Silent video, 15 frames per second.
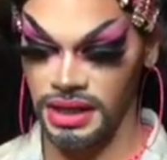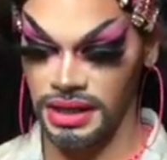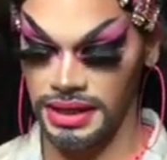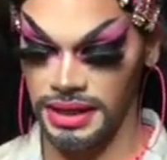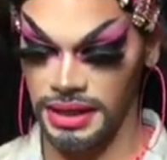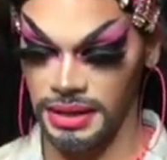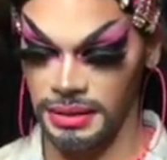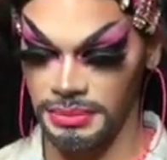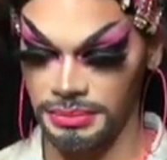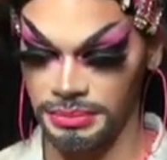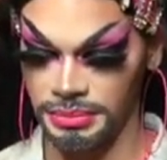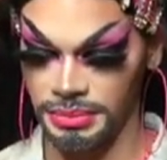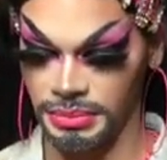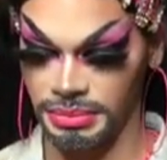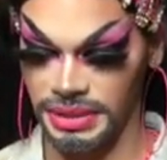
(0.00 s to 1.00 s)
Um,
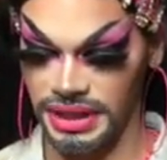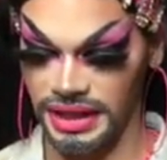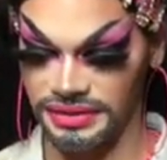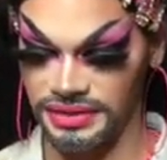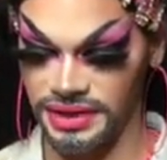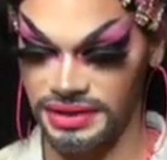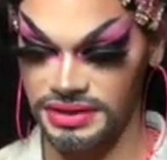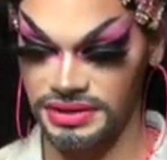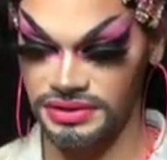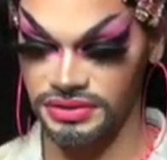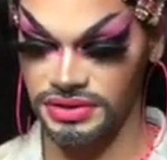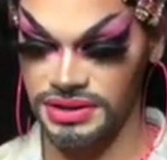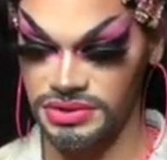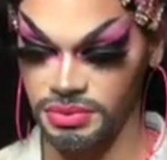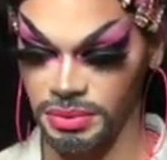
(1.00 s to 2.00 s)
but I think
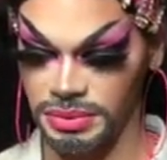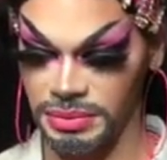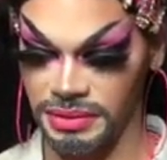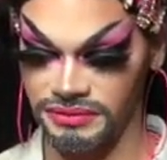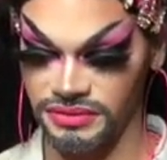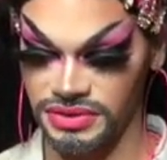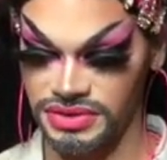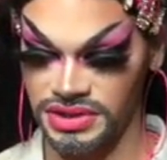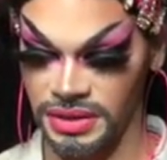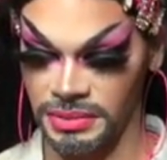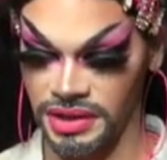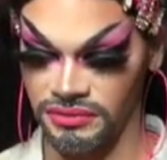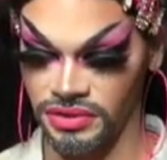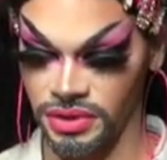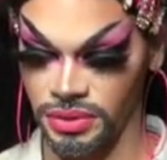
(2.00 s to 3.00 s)
this will be my first time
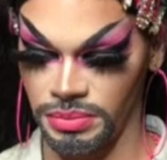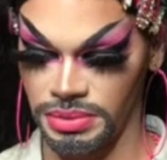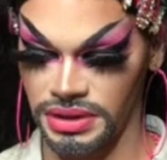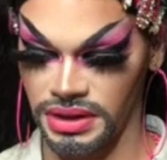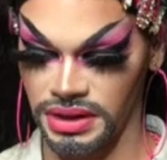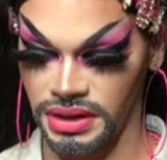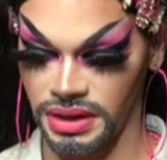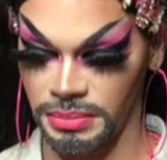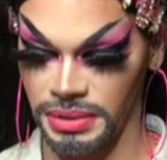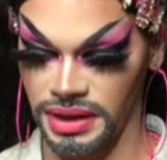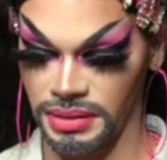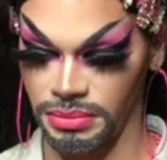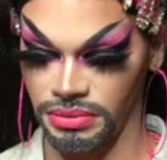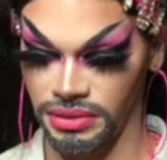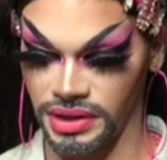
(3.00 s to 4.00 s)
ever opening up
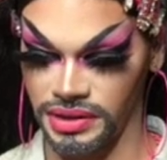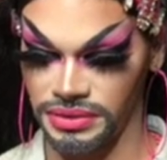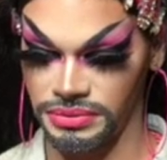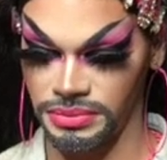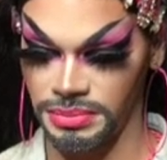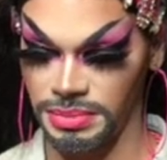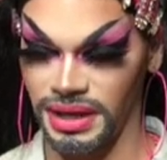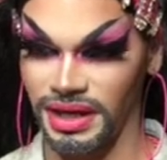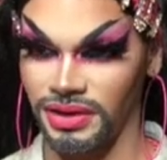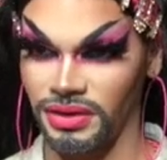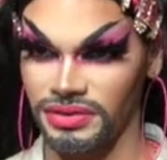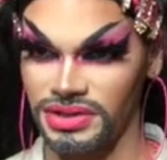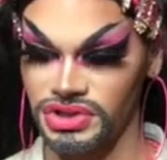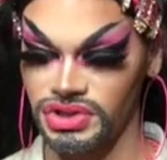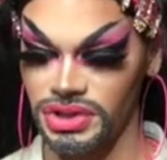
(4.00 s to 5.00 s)
a breakthrough pack
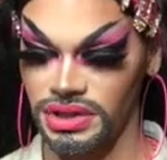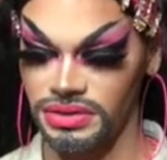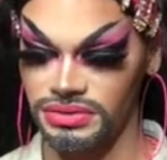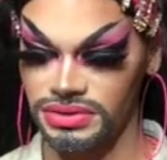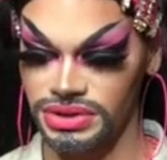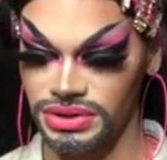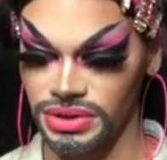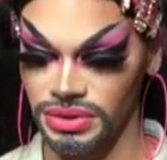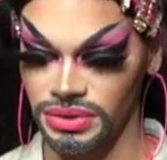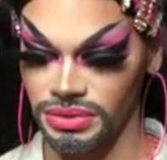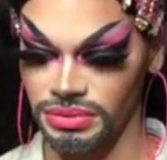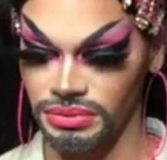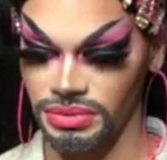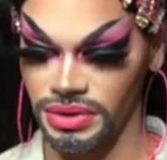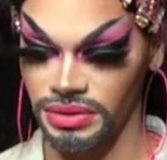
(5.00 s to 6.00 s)
on this channel,
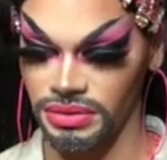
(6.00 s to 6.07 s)
so